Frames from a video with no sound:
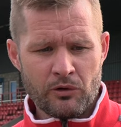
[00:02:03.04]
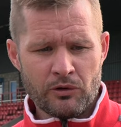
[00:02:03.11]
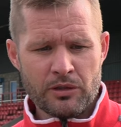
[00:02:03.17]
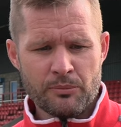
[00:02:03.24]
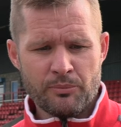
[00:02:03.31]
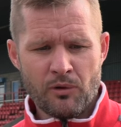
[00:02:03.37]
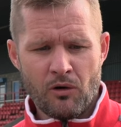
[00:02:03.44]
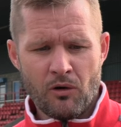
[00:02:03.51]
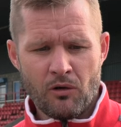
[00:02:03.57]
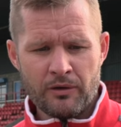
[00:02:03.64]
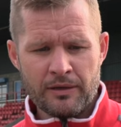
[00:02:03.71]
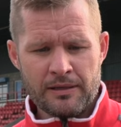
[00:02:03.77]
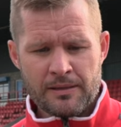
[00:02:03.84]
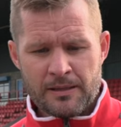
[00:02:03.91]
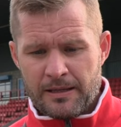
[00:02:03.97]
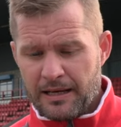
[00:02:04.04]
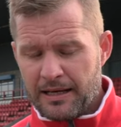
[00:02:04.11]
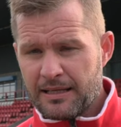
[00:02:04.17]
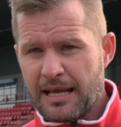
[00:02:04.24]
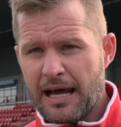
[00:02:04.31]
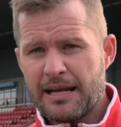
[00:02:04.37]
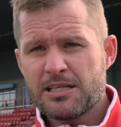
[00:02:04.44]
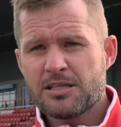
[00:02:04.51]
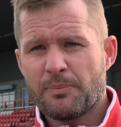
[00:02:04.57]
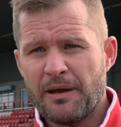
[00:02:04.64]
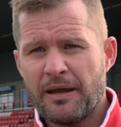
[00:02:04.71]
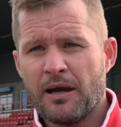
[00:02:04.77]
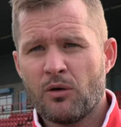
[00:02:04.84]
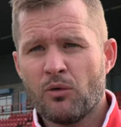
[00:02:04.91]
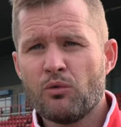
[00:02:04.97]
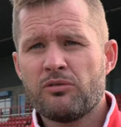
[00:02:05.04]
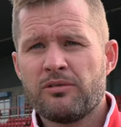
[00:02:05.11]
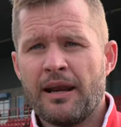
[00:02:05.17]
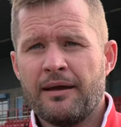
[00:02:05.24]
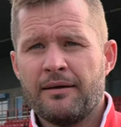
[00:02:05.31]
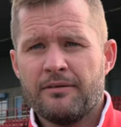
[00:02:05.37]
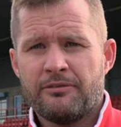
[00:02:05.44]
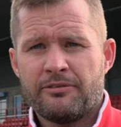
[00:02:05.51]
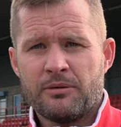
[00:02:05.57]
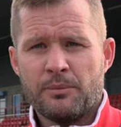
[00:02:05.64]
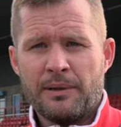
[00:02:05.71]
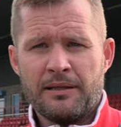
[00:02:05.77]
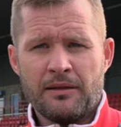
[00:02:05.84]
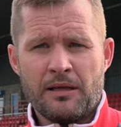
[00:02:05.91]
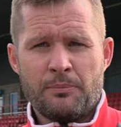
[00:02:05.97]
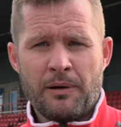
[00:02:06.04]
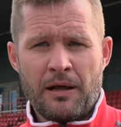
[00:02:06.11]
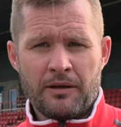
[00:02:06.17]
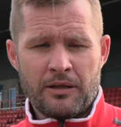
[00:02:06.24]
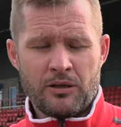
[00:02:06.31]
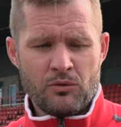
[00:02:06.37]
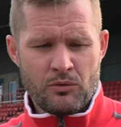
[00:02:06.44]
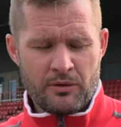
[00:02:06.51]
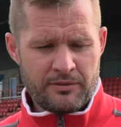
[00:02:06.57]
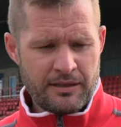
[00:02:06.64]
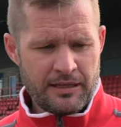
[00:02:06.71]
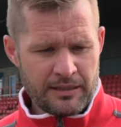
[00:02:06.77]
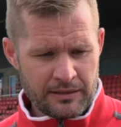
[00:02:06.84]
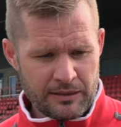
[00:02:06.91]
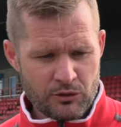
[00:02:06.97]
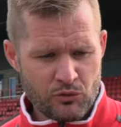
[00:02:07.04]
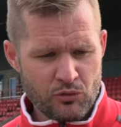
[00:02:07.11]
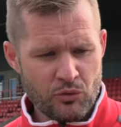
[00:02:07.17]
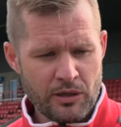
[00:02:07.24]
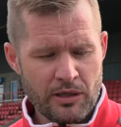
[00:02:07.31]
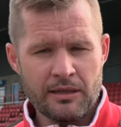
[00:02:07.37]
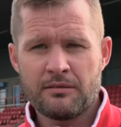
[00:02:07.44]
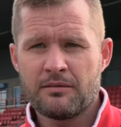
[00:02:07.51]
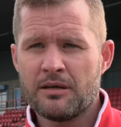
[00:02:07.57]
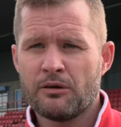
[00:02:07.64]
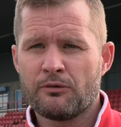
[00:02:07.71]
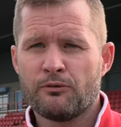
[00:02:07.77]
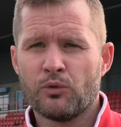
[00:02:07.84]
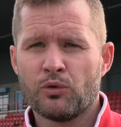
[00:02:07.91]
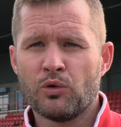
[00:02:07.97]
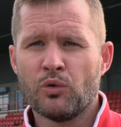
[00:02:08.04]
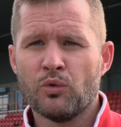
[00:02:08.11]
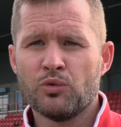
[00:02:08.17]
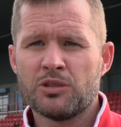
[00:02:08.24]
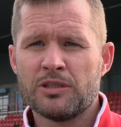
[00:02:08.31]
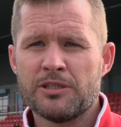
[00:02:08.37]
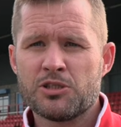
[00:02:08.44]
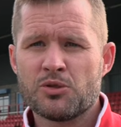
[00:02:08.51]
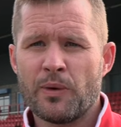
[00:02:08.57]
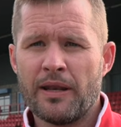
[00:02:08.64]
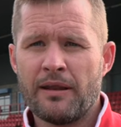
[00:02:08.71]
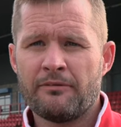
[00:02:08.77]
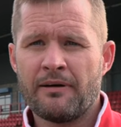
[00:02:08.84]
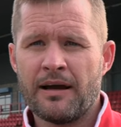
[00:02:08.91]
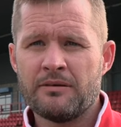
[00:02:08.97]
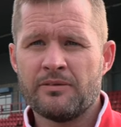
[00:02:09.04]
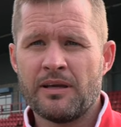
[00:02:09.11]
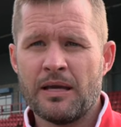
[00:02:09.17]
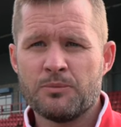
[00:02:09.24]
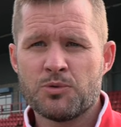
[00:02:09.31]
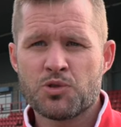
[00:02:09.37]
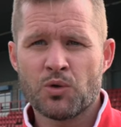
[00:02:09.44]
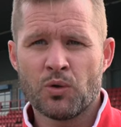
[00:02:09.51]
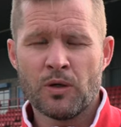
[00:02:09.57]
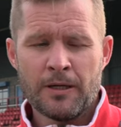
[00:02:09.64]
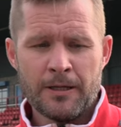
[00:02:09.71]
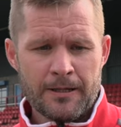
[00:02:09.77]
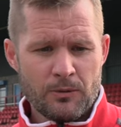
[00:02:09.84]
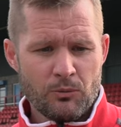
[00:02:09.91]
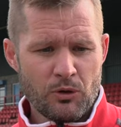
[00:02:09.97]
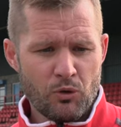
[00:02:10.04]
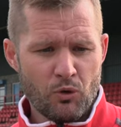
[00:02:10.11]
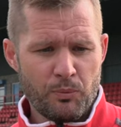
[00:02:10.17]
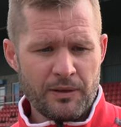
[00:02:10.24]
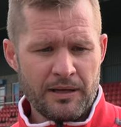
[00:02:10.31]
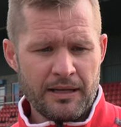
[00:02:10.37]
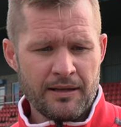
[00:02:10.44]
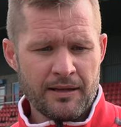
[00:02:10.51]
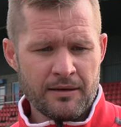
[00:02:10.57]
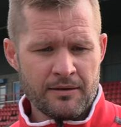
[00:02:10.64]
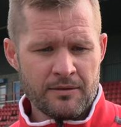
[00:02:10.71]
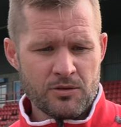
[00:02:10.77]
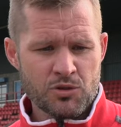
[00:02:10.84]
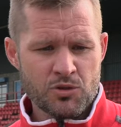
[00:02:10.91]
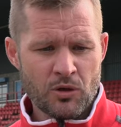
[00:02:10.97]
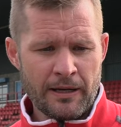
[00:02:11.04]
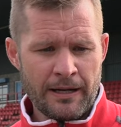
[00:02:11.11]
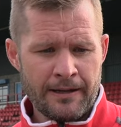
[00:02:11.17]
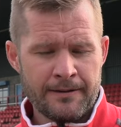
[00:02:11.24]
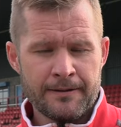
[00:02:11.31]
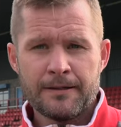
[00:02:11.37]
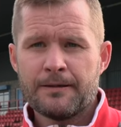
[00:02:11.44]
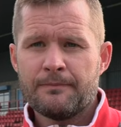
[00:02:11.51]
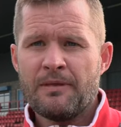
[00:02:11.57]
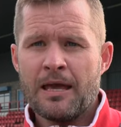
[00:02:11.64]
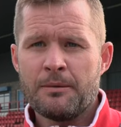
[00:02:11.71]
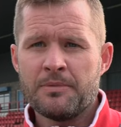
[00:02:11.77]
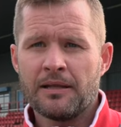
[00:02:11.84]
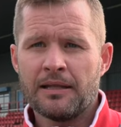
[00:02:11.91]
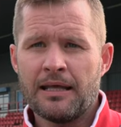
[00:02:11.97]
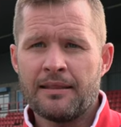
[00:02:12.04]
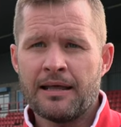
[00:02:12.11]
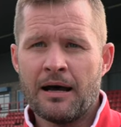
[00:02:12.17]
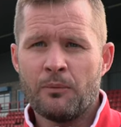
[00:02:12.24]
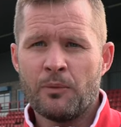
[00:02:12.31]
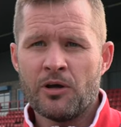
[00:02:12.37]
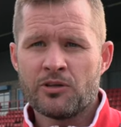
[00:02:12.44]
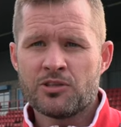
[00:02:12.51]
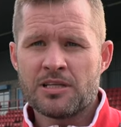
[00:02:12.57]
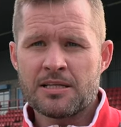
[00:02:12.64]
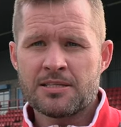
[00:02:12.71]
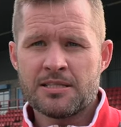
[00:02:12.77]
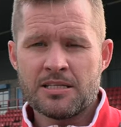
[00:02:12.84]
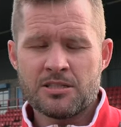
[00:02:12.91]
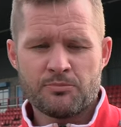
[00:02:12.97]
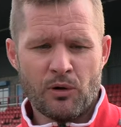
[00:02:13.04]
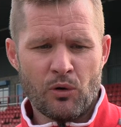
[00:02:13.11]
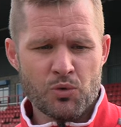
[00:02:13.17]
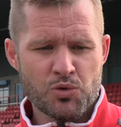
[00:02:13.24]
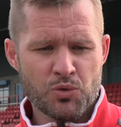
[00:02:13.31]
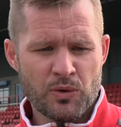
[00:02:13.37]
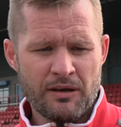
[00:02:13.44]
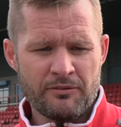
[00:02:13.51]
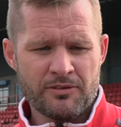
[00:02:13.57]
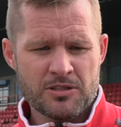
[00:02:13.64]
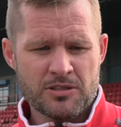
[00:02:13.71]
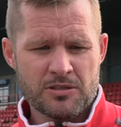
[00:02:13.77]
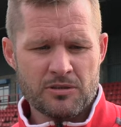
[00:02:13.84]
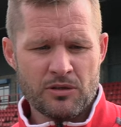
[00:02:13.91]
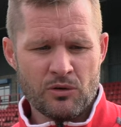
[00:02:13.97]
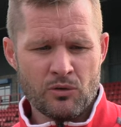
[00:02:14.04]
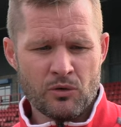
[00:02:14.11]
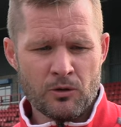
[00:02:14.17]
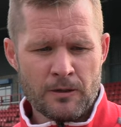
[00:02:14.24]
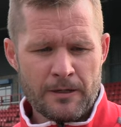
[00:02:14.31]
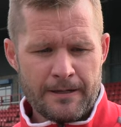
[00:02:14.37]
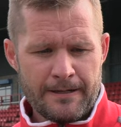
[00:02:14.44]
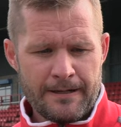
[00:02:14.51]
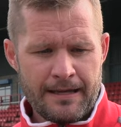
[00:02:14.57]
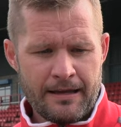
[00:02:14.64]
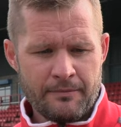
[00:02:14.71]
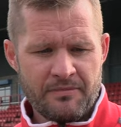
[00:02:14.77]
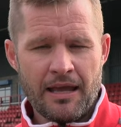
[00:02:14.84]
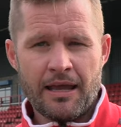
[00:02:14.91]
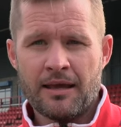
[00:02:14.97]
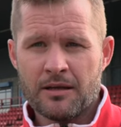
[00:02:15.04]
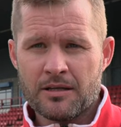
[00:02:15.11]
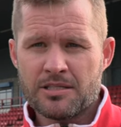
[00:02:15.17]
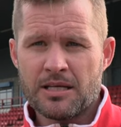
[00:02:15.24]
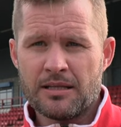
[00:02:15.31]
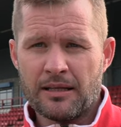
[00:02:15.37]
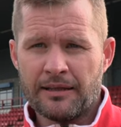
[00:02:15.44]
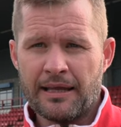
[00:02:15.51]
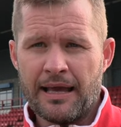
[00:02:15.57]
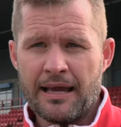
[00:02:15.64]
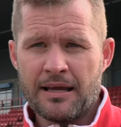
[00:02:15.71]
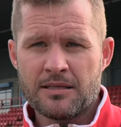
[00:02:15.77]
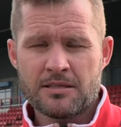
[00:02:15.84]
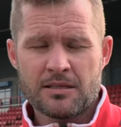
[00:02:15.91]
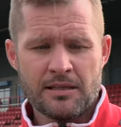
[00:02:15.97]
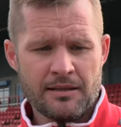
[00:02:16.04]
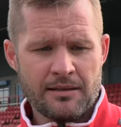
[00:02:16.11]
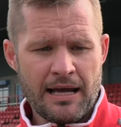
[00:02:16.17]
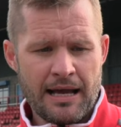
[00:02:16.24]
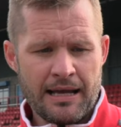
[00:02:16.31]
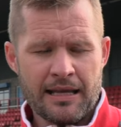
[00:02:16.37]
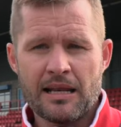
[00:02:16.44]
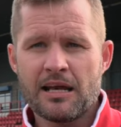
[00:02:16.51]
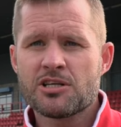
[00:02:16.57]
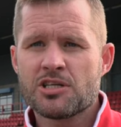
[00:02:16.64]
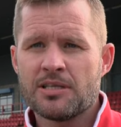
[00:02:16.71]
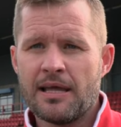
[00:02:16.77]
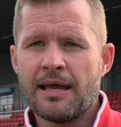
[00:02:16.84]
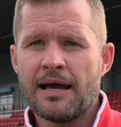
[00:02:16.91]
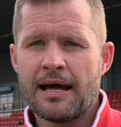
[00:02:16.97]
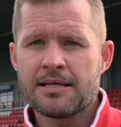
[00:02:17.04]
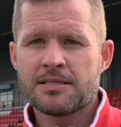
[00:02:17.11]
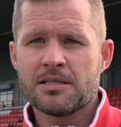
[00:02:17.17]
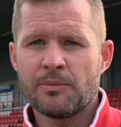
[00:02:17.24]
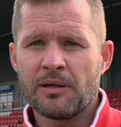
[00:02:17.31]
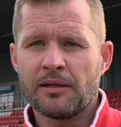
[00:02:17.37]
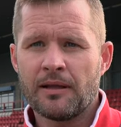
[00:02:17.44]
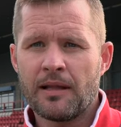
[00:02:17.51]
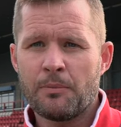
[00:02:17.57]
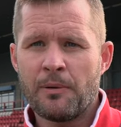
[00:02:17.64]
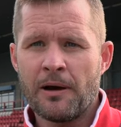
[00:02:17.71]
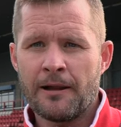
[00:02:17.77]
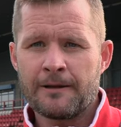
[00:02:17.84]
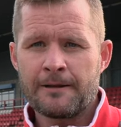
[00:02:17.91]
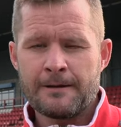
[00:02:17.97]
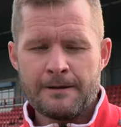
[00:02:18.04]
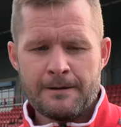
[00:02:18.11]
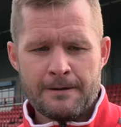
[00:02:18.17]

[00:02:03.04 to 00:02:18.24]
on the ball, and carries a bit of a goal threat for the middle of the park. You know, I think in League 2 he got 3 or 4 goals in his 25 games, so we're hoping he can sort of emulate that with us this season, but also give us, you know, the energy in the legs and that aggression that he has in the middle of the park.